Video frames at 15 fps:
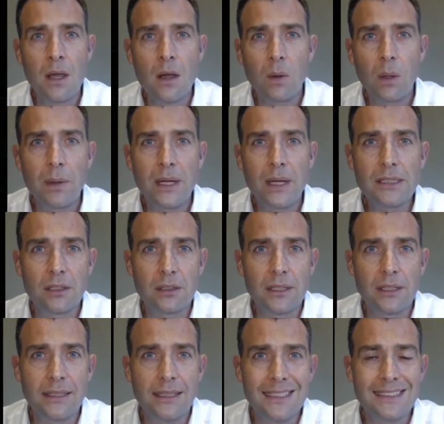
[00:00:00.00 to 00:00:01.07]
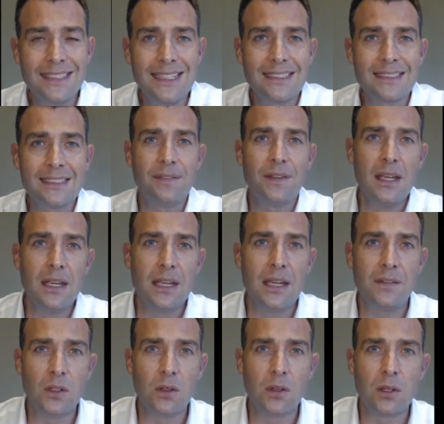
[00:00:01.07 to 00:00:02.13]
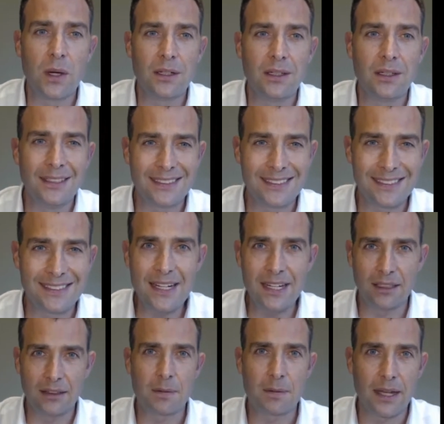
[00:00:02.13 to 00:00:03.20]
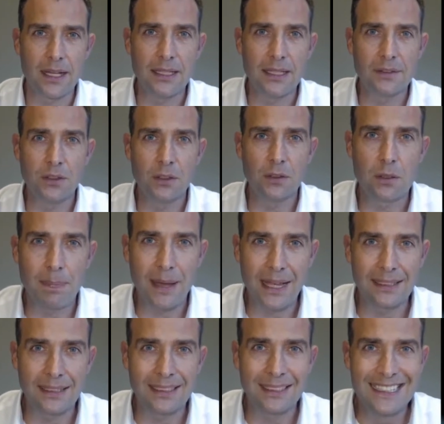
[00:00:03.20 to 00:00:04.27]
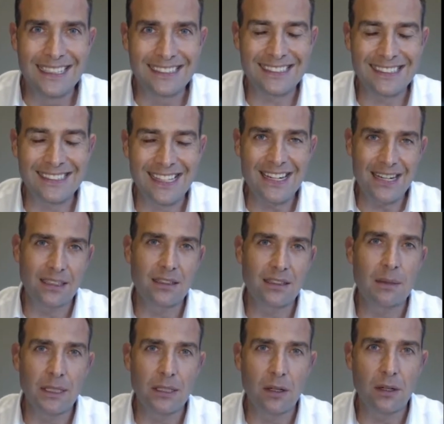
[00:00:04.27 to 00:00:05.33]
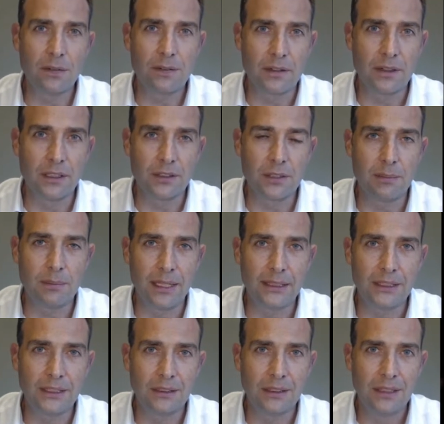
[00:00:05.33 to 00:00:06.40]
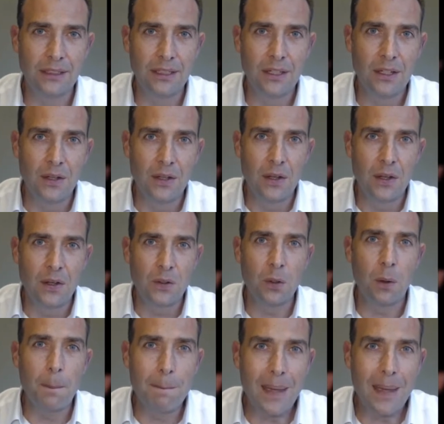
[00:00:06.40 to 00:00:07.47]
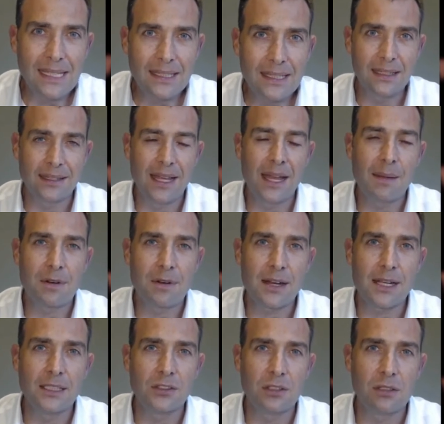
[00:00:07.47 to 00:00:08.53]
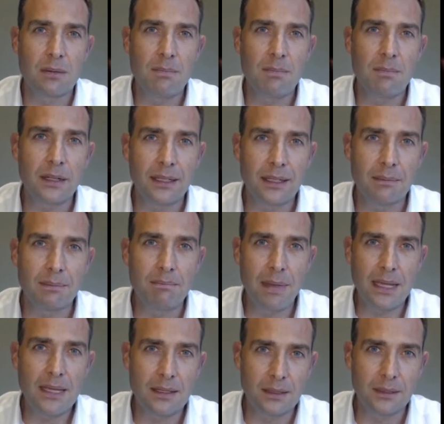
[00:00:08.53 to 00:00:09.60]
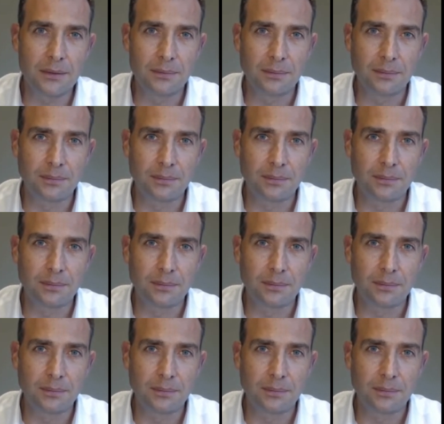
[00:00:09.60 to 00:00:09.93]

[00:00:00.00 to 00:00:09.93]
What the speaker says: One way to look at it is this. If you're the one sending the price, if you're the bank sending the bid and offer in the simulation, you're making that price. You're a market maker.